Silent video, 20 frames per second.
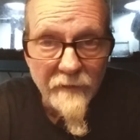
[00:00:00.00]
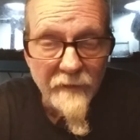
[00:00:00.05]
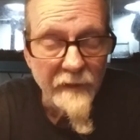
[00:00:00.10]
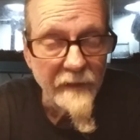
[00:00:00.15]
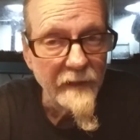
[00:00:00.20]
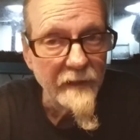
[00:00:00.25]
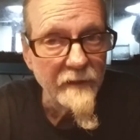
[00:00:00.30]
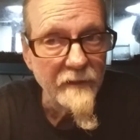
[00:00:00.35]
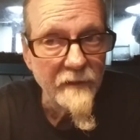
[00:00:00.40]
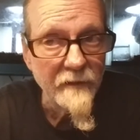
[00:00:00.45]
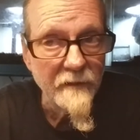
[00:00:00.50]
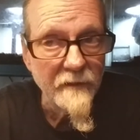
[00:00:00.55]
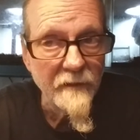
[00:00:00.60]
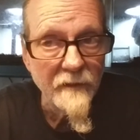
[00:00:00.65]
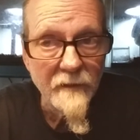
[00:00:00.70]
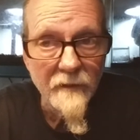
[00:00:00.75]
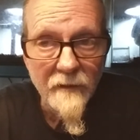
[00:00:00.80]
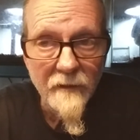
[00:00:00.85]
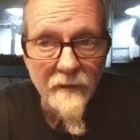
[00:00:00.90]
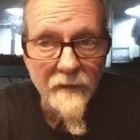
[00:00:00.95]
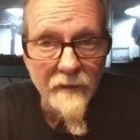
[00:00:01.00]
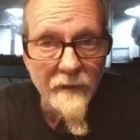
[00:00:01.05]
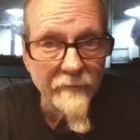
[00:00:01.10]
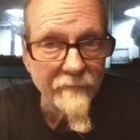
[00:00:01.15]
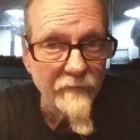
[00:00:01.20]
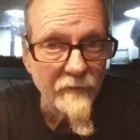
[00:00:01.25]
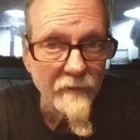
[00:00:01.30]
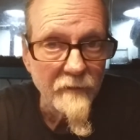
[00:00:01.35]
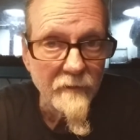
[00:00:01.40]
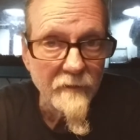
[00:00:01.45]
They had
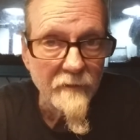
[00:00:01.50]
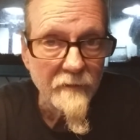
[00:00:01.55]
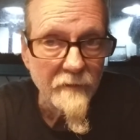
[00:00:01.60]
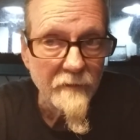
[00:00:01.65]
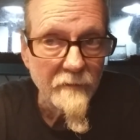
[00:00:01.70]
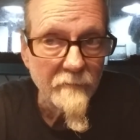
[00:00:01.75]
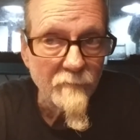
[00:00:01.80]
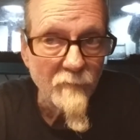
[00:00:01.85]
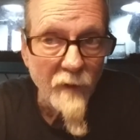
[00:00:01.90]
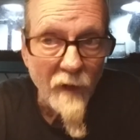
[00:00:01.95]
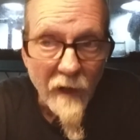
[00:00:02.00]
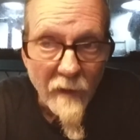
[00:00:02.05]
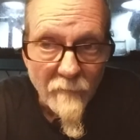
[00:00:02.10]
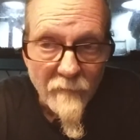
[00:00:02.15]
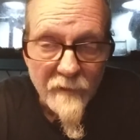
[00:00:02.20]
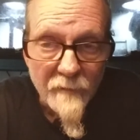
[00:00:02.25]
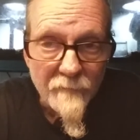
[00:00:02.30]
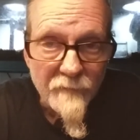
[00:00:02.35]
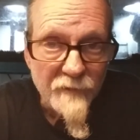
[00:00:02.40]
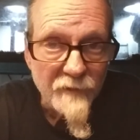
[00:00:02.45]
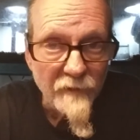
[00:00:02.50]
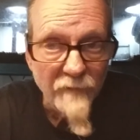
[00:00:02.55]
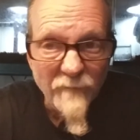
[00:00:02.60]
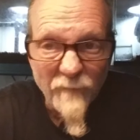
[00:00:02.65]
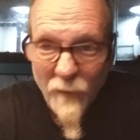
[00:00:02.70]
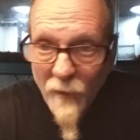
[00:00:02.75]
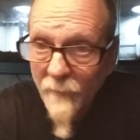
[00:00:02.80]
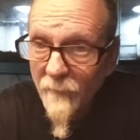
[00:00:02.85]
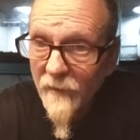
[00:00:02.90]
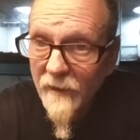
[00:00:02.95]
different problems,
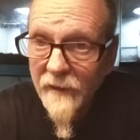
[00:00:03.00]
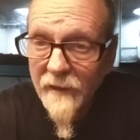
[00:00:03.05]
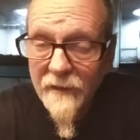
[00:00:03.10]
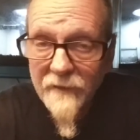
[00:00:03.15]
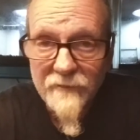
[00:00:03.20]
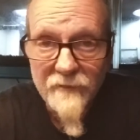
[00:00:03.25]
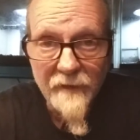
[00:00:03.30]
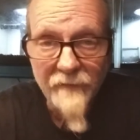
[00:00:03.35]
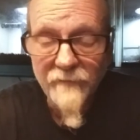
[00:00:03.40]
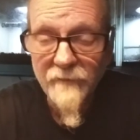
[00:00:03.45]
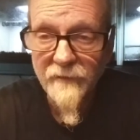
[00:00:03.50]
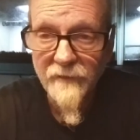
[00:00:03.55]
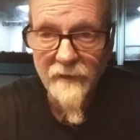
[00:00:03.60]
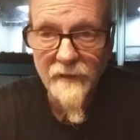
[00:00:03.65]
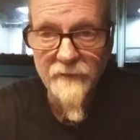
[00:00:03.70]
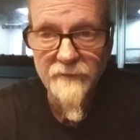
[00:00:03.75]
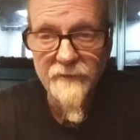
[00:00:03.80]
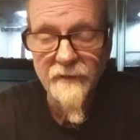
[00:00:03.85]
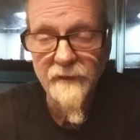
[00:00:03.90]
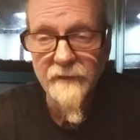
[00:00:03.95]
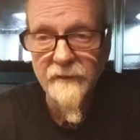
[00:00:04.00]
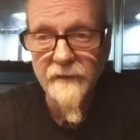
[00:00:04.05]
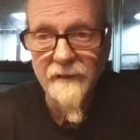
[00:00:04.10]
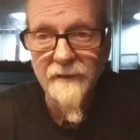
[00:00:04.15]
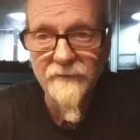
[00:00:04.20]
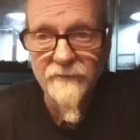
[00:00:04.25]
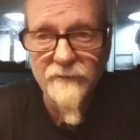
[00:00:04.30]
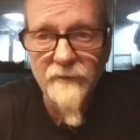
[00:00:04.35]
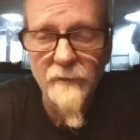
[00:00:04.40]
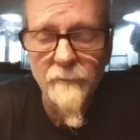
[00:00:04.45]
deformities, different things like
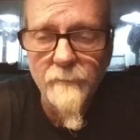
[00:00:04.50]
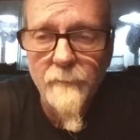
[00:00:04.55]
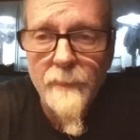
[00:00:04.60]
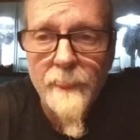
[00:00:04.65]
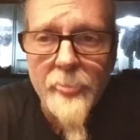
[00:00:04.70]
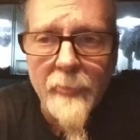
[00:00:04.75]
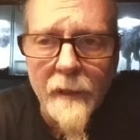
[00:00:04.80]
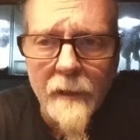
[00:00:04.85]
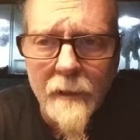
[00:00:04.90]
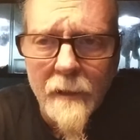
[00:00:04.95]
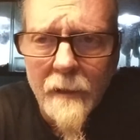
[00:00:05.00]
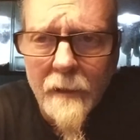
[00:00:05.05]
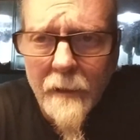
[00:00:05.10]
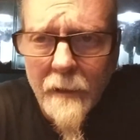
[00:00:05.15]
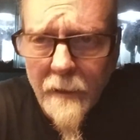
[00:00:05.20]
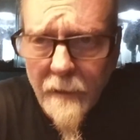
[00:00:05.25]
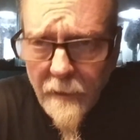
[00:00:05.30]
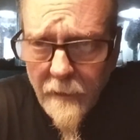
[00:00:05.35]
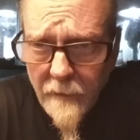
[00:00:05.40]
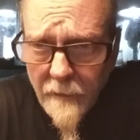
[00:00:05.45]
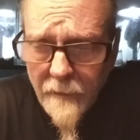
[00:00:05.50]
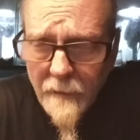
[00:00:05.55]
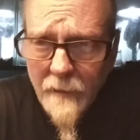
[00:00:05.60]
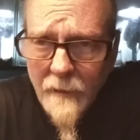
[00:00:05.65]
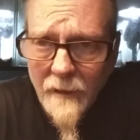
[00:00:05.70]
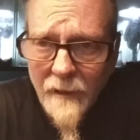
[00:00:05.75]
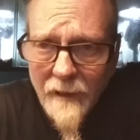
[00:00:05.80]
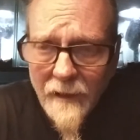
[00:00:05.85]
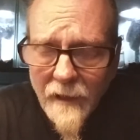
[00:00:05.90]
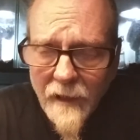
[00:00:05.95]
that. So,
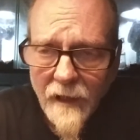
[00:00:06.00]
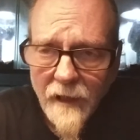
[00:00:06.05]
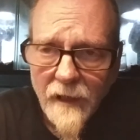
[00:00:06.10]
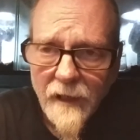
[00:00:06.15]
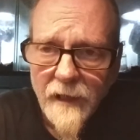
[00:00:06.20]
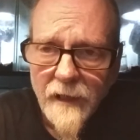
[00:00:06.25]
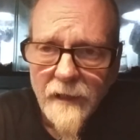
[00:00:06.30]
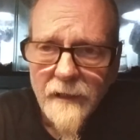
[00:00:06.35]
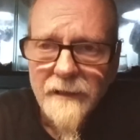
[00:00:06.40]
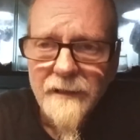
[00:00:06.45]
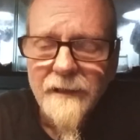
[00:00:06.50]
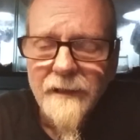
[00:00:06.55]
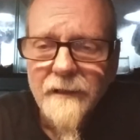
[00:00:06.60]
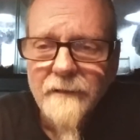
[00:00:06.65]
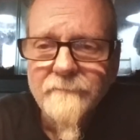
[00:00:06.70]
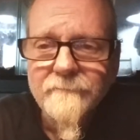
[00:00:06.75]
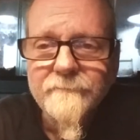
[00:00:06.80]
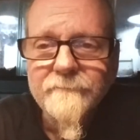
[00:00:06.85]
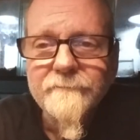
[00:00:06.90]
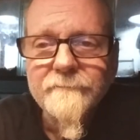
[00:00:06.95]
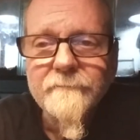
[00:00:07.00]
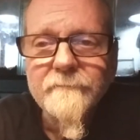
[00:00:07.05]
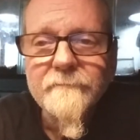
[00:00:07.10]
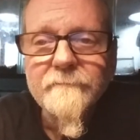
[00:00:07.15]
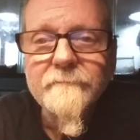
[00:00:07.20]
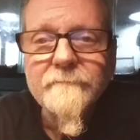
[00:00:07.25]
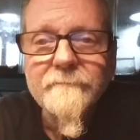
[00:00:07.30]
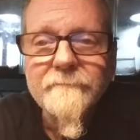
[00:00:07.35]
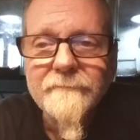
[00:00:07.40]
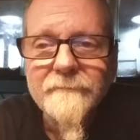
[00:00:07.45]

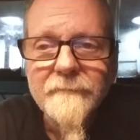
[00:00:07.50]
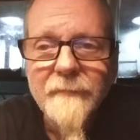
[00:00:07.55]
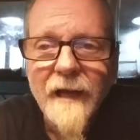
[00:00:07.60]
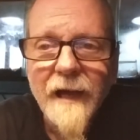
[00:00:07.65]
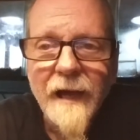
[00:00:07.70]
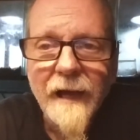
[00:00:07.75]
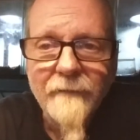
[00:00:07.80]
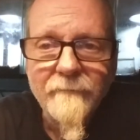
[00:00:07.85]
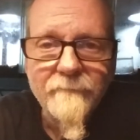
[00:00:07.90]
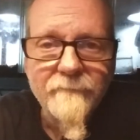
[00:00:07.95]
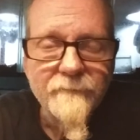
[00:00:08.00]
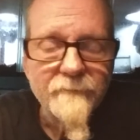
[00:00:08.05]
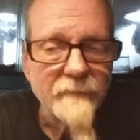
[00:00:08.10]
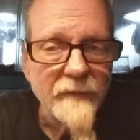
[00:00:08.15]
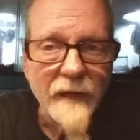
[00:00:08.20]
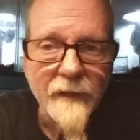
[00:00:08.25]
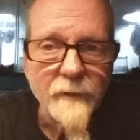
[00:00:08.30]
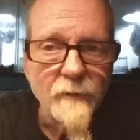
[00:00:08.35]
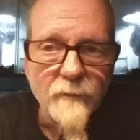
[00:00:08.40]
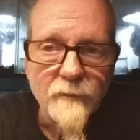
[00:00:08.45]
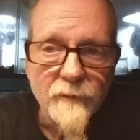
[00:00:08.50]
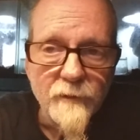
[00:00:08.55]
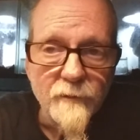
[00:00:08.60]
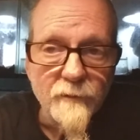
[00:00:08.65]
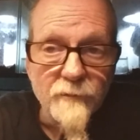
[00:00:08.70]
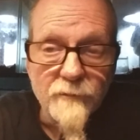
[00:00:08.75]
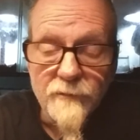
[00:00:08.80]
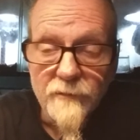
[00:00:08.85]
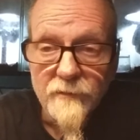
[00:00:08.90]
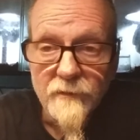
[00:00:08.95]
I don't
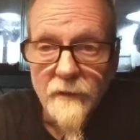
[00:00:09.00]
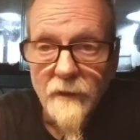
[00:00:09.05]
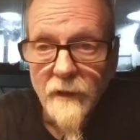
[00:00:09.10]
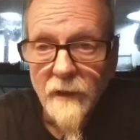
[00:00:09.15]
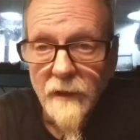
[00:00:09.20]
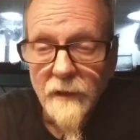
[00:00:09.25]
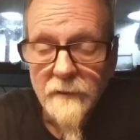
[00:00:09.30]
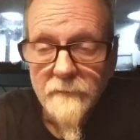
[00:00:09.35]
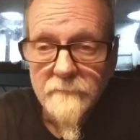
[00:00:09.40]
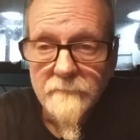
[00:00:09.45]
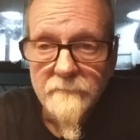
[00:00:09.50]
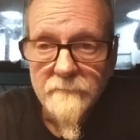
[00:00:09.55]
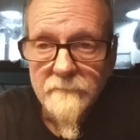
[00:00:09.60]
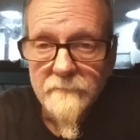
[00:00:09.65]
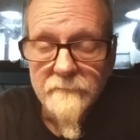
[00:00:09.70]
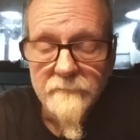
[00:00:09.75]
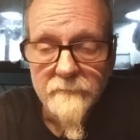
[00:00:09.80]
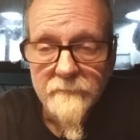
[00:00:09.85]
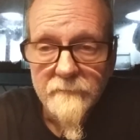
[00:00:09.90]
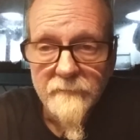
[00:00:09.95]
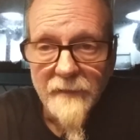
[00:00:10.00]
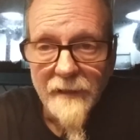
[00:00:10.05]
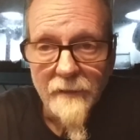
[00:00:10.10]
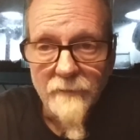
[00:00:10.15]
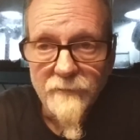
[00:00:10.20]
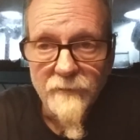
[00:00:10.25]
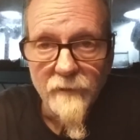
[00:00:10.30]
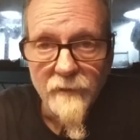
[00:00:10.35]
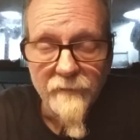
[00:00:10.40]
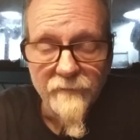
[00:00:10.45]
use
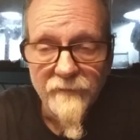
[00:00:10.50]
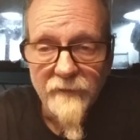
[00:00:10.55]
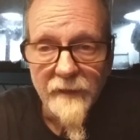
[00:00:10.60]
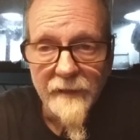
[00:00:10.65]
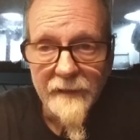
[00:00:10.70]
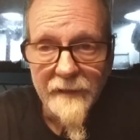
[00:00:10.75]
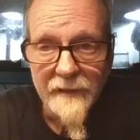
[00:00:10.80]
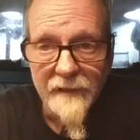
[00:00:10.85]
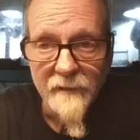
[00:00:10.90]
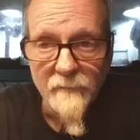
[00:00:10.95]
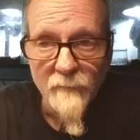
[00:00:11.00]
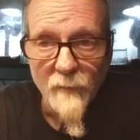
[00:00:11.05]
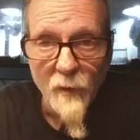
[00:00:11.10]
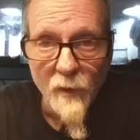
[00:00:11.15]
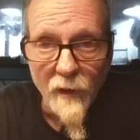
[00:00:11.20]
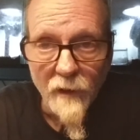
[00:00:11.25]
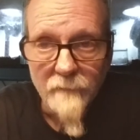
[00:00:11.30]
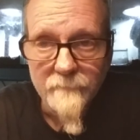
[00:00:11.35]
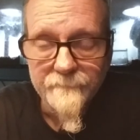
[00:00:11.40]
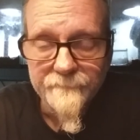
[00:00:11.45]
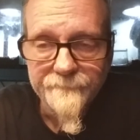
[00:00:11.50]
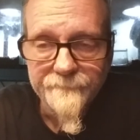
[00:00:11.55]
that sort of thing anymore.